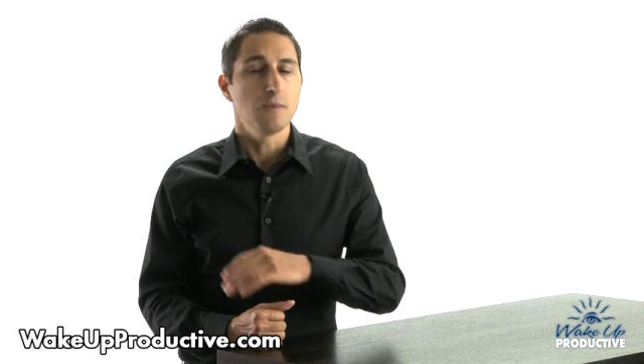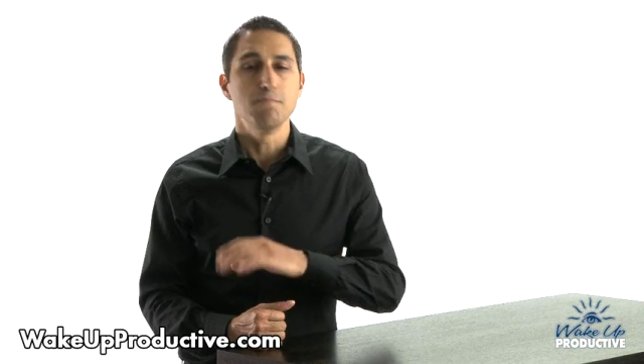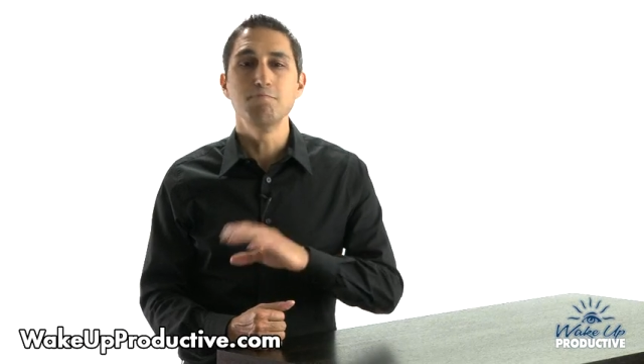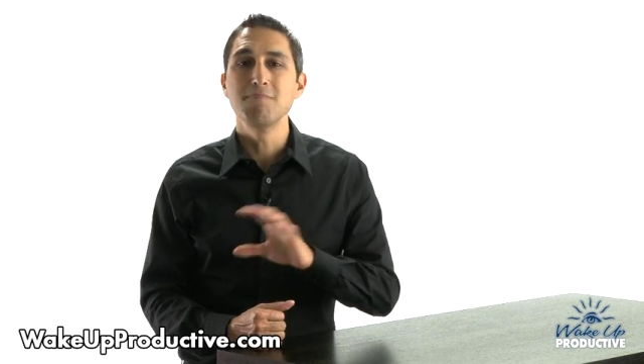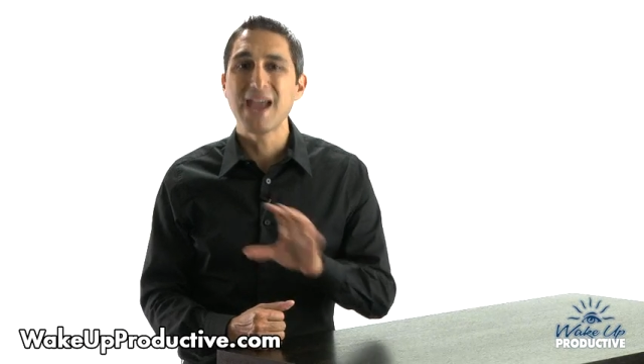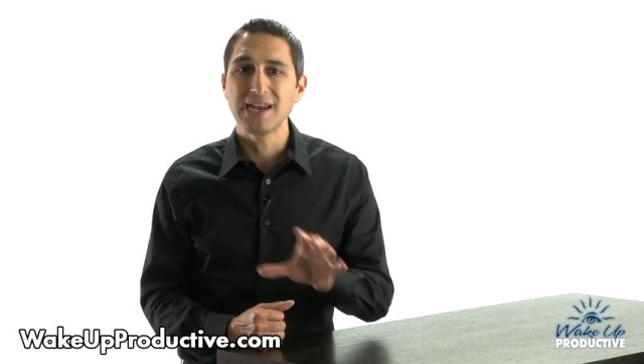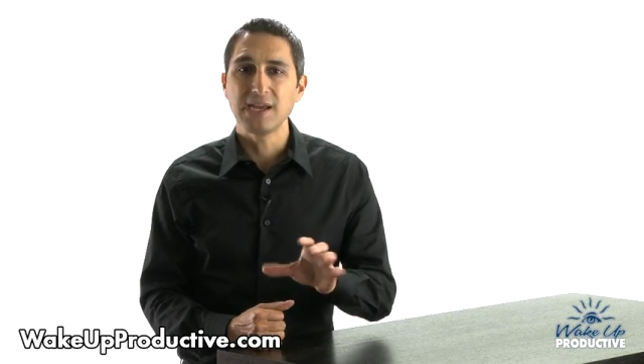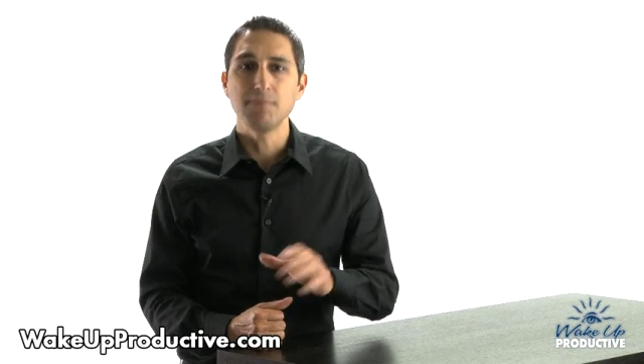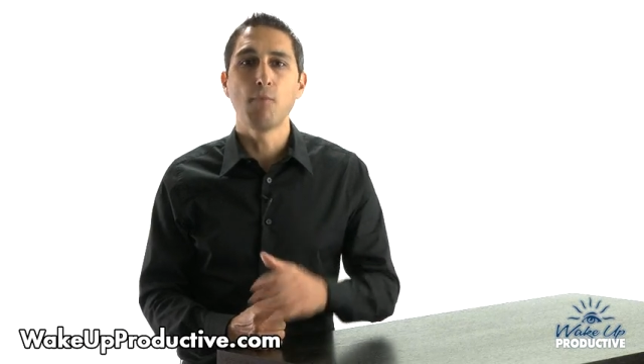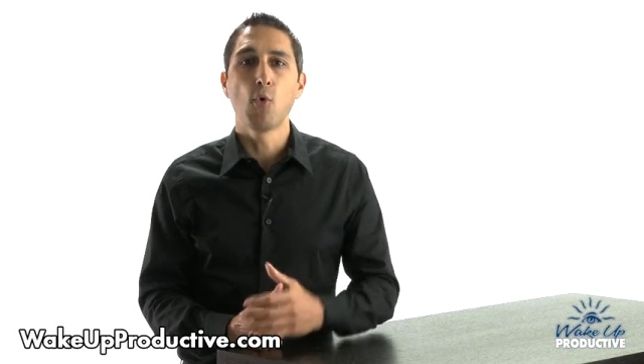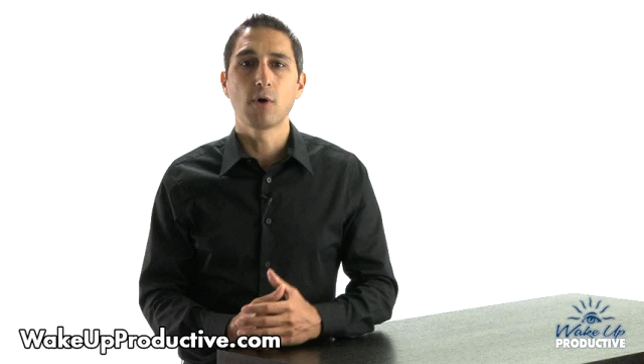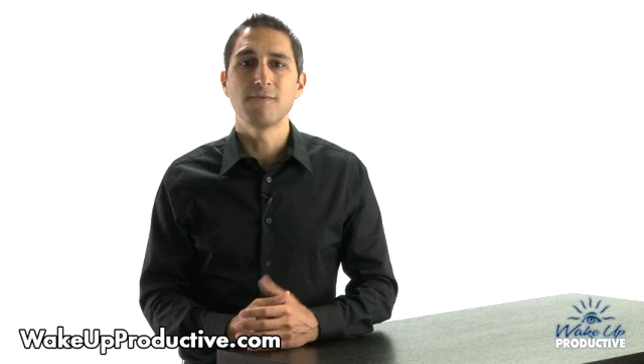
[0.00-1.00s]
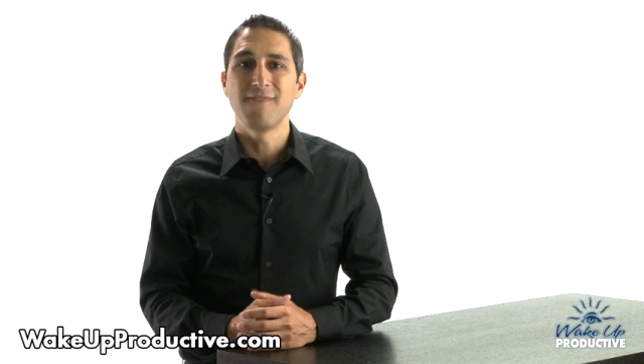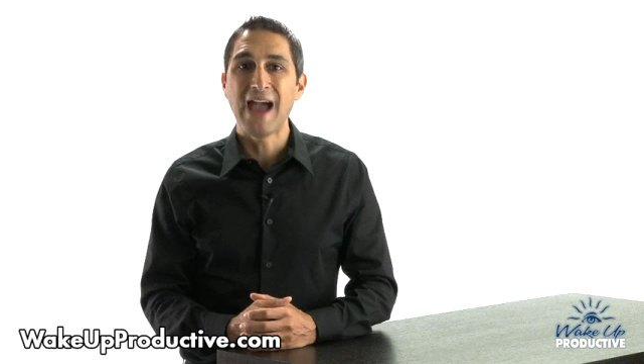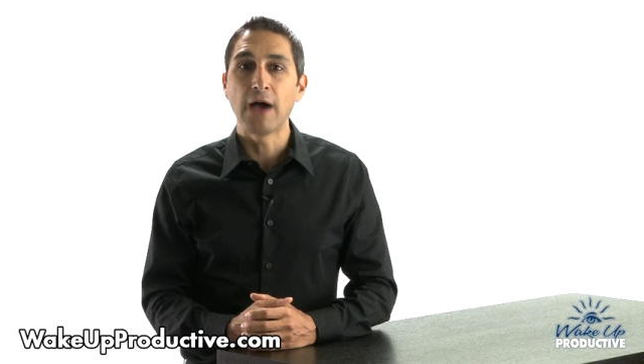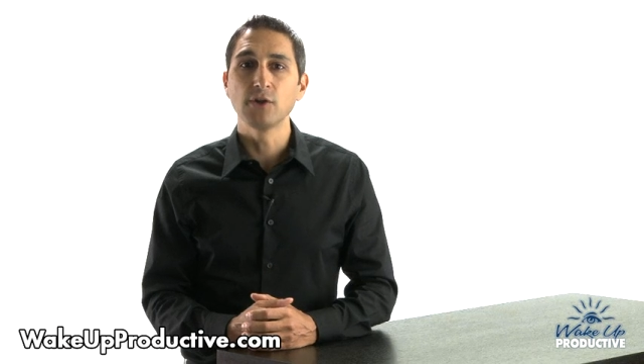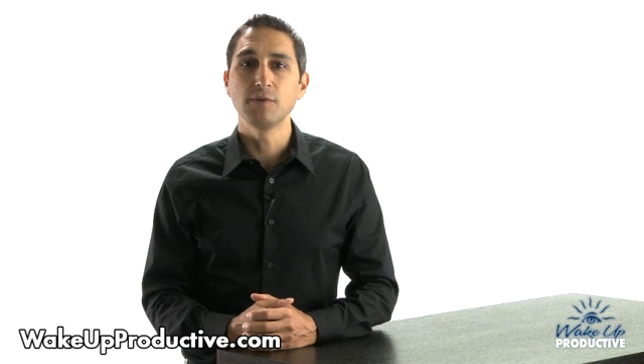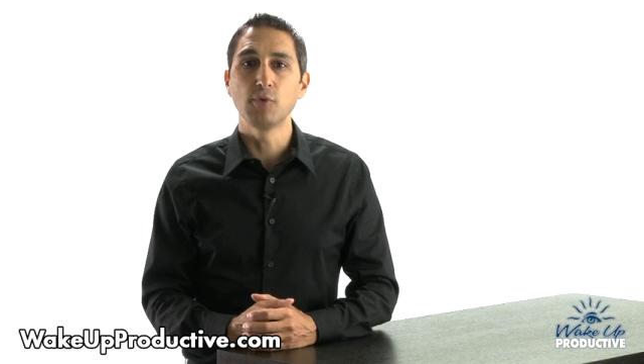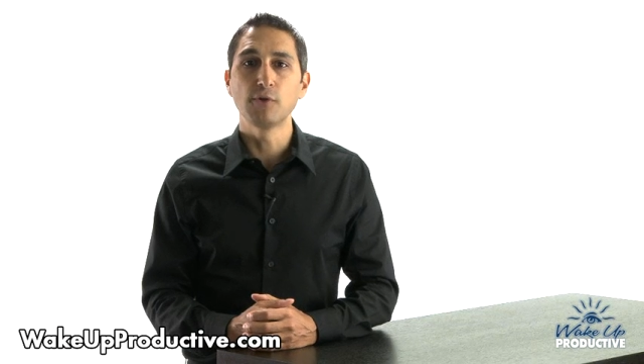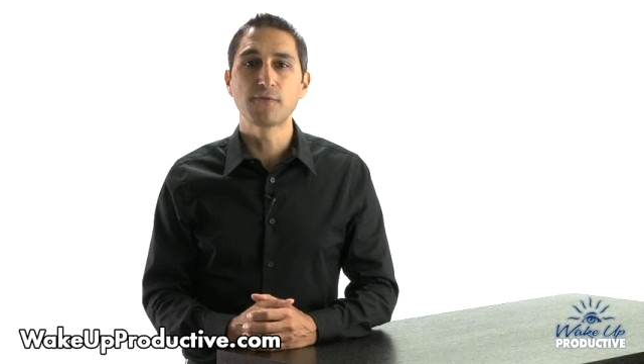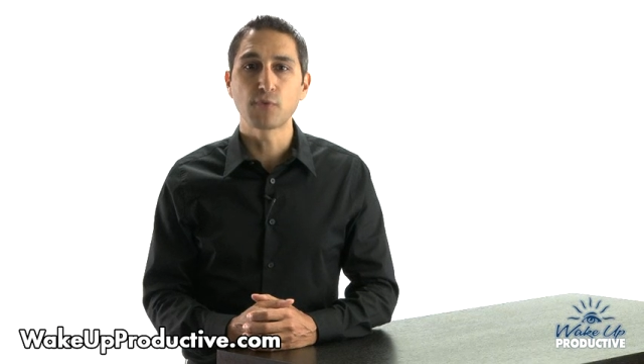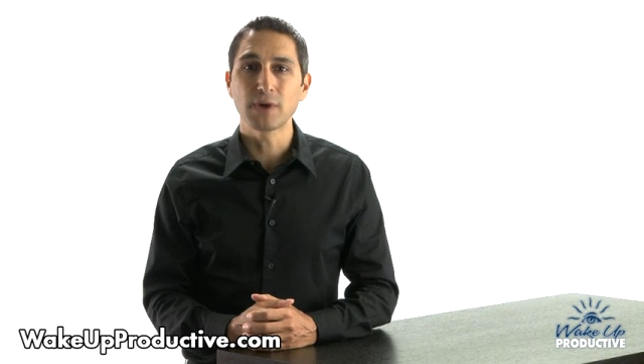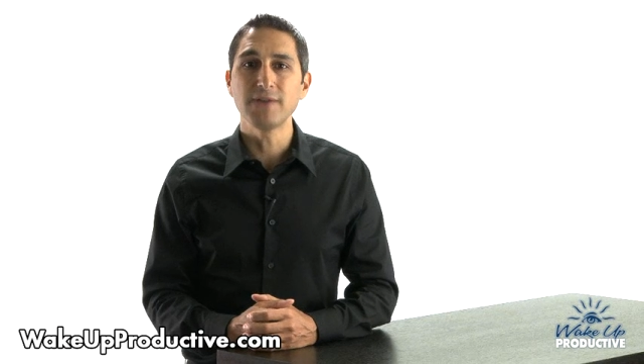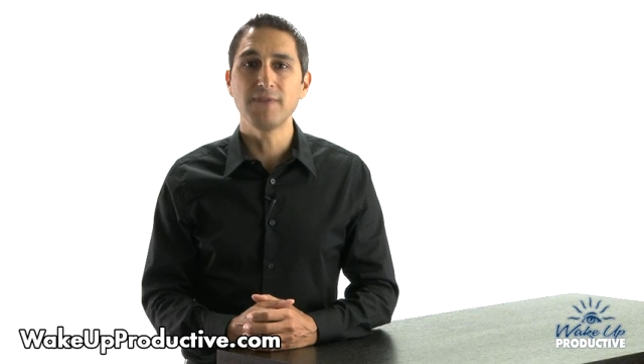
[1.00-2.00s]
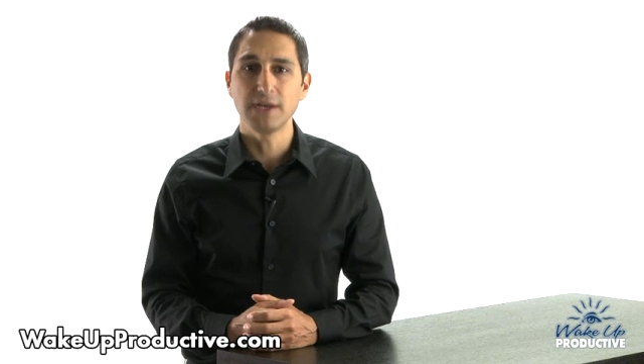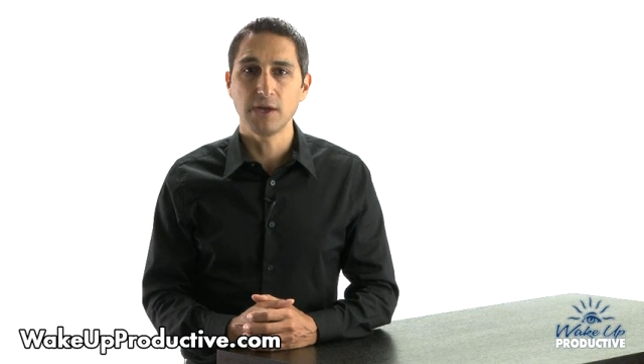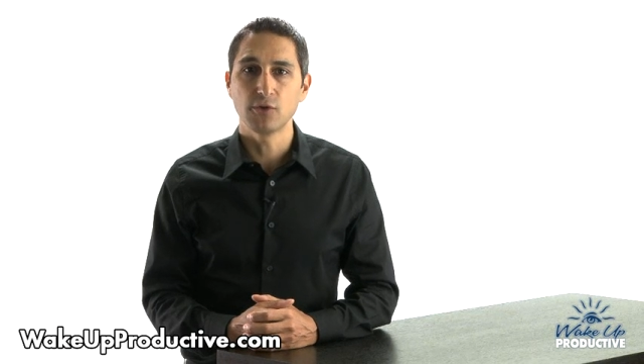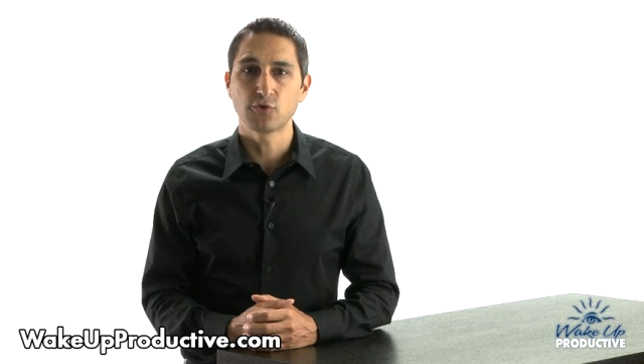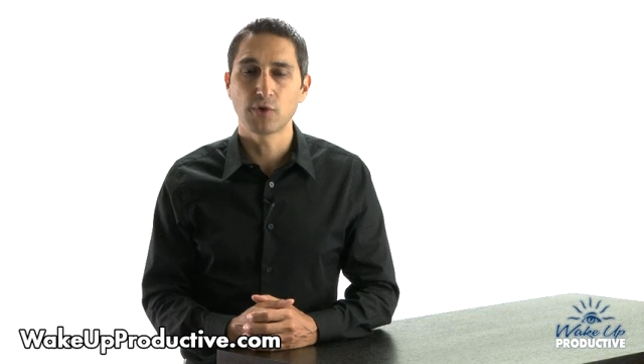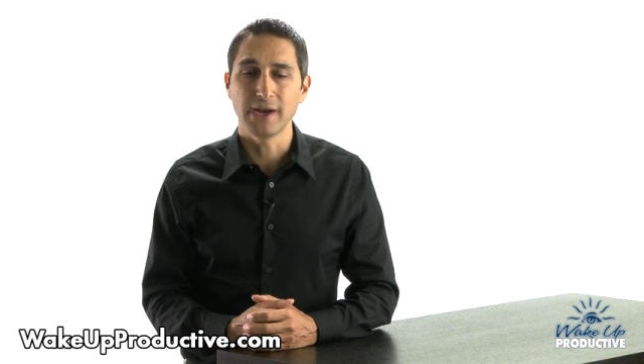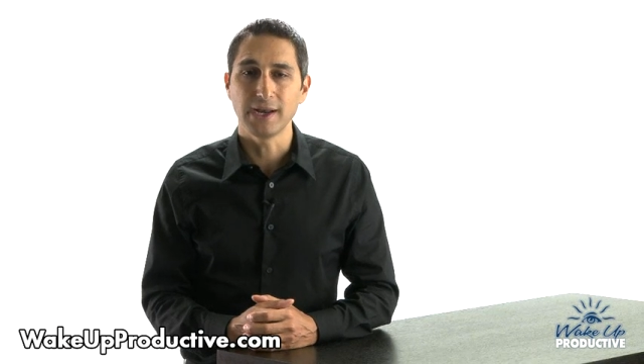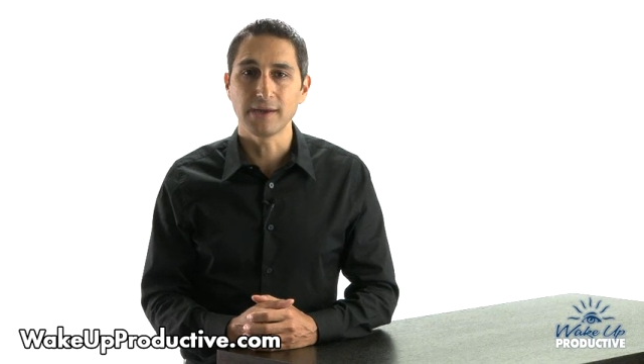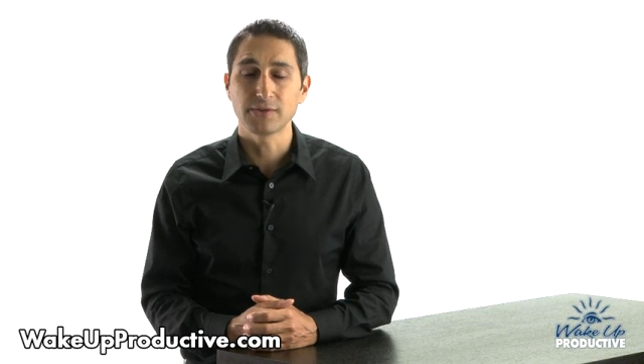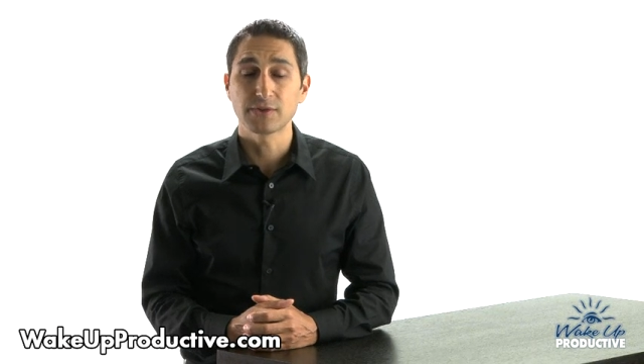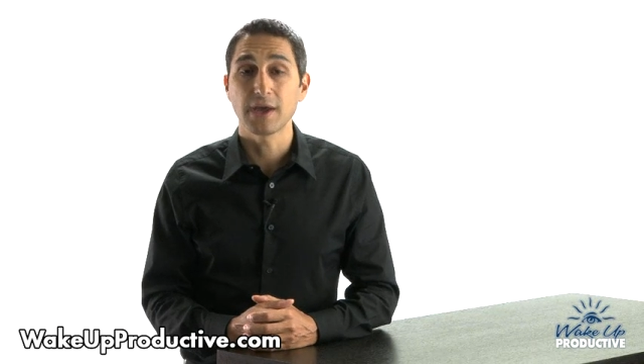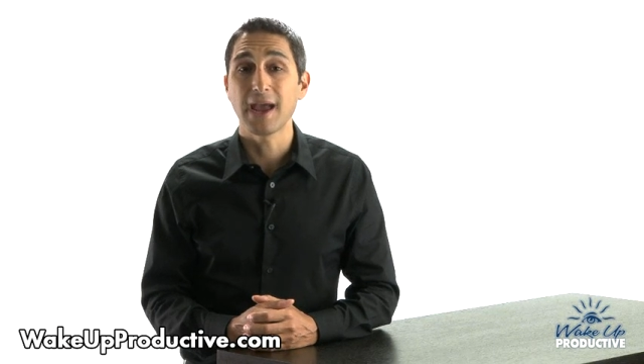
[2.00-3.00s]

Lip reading: many more valuable free video trainings,